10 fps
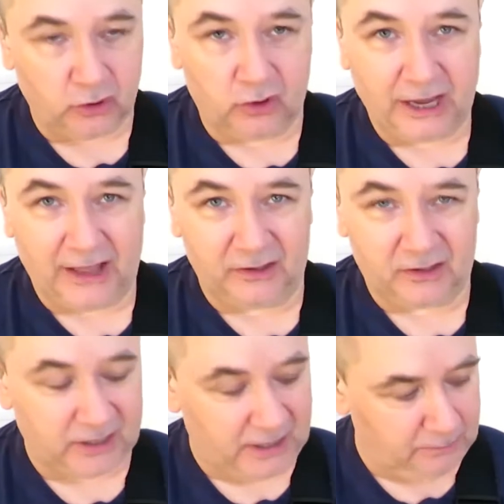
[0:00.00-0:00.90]
should get the
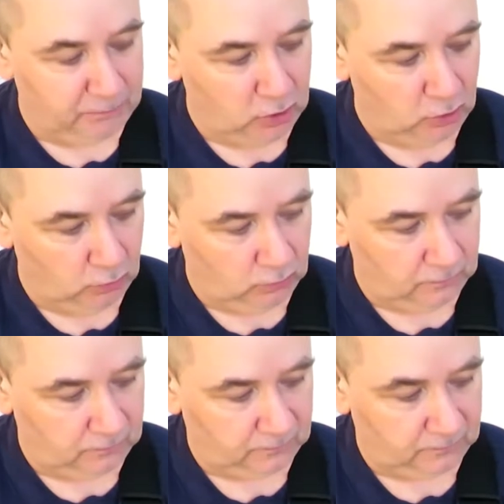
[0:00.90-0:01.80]
same note
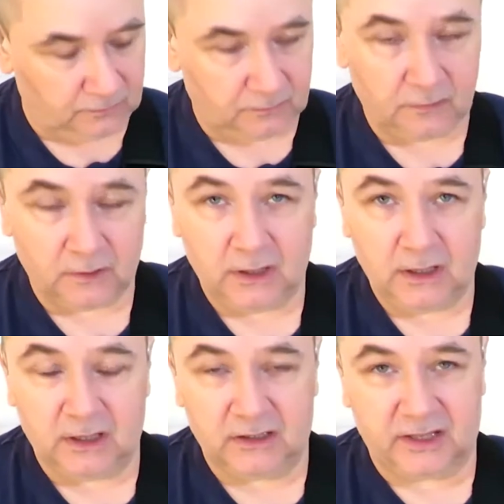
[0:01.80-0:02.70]

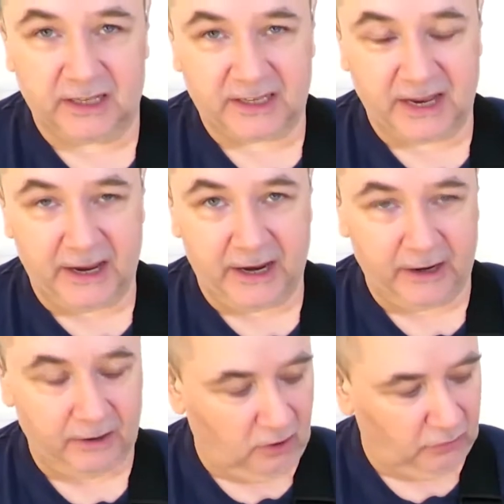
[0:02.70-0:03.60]
as this A
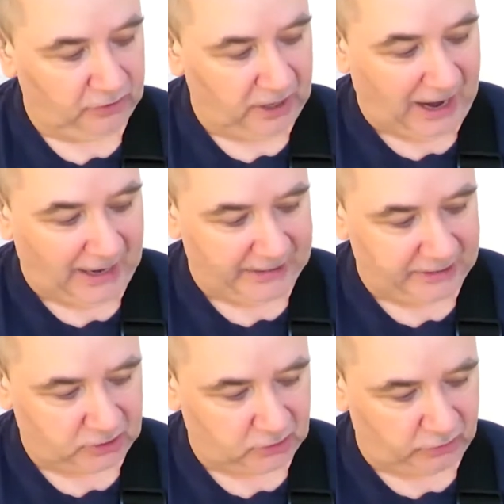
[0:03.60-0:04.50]
on the high
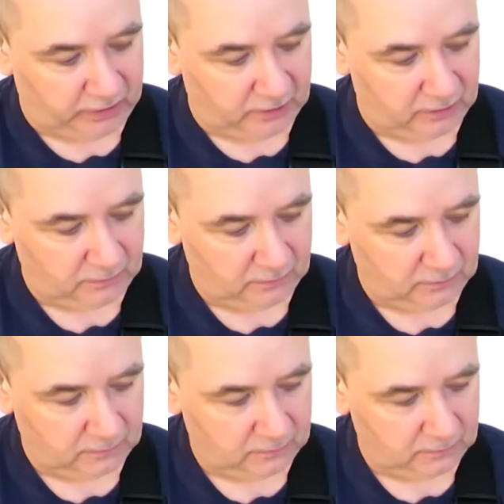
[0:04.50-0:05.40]
E string.
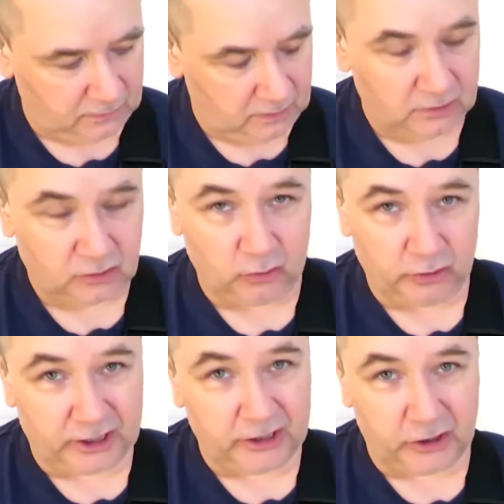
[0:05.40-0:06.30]
So
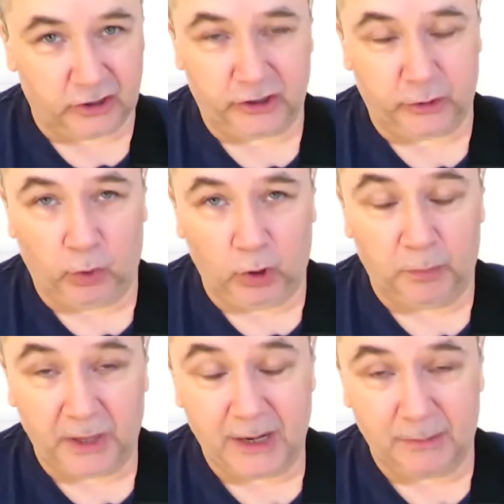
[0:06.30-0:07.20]
you will
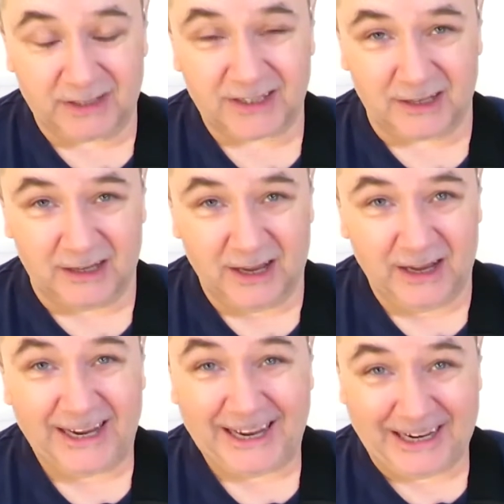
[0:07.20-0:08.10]
be able to
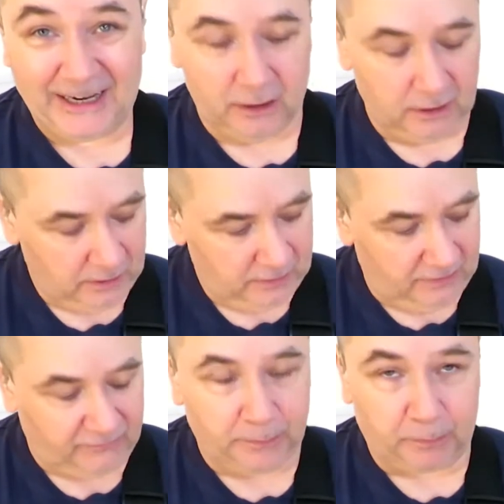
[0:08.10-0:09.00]
hear
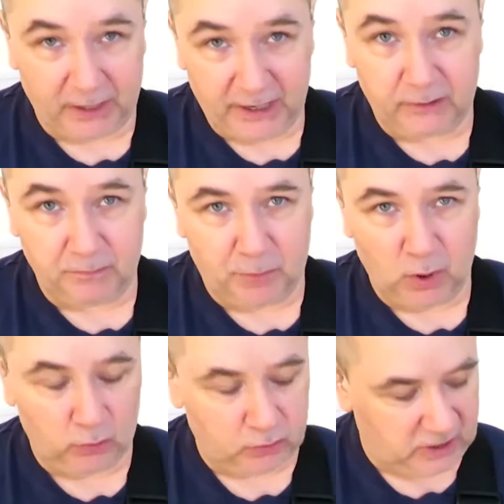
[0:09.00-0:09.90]
if you play them
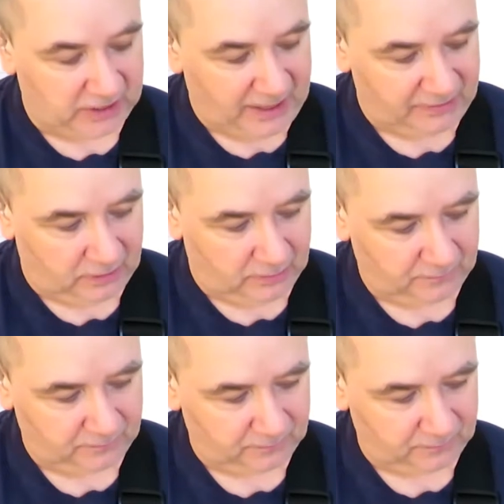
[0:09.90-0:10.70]
both together.